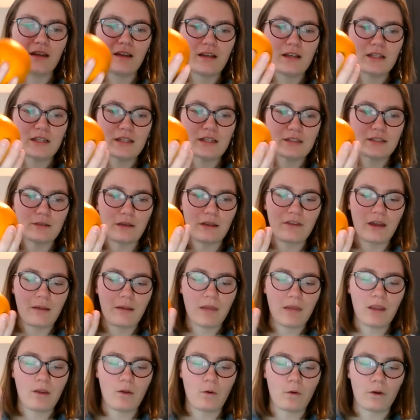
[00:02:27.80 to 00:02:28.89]
So I've got
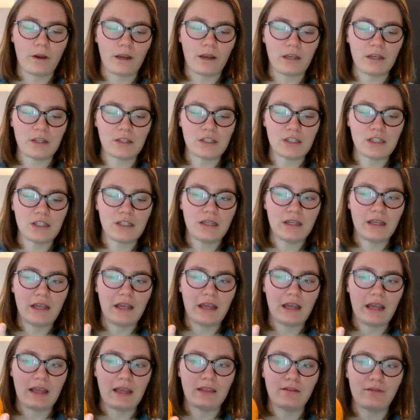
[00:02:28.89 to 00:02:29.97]
my orange,
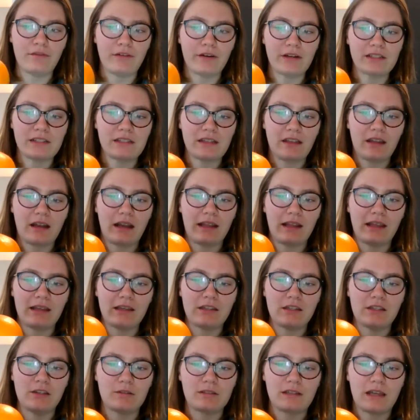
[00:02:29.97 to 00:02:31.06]
and the first thing that I like
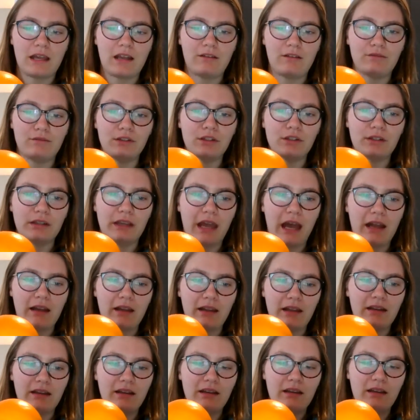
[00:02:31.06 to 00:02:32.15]
to do is kind of look at
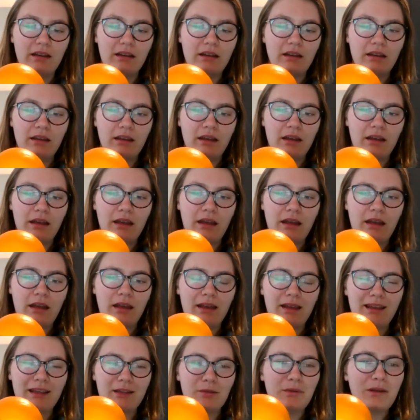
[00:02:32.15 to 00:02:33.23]
it.
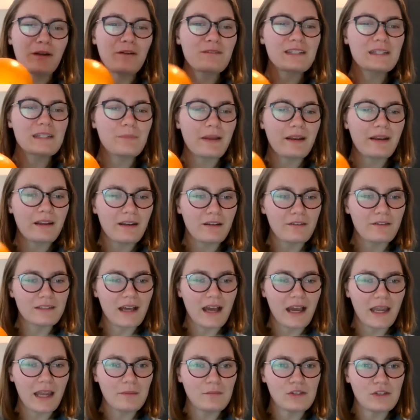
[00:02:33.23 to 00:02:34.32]
Because we don't spend enough
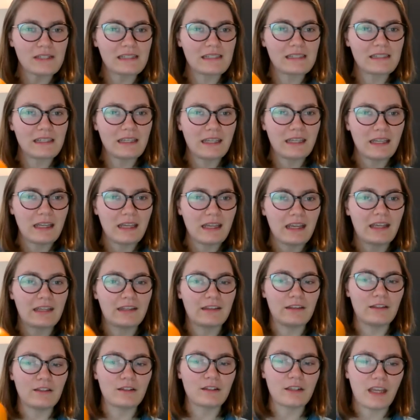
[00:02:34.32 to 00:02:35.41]
time just thinking
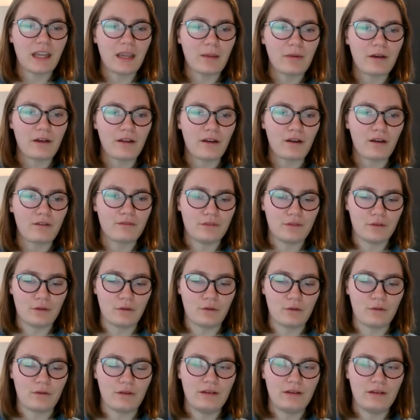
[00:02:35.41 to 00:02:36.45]
and looking about our food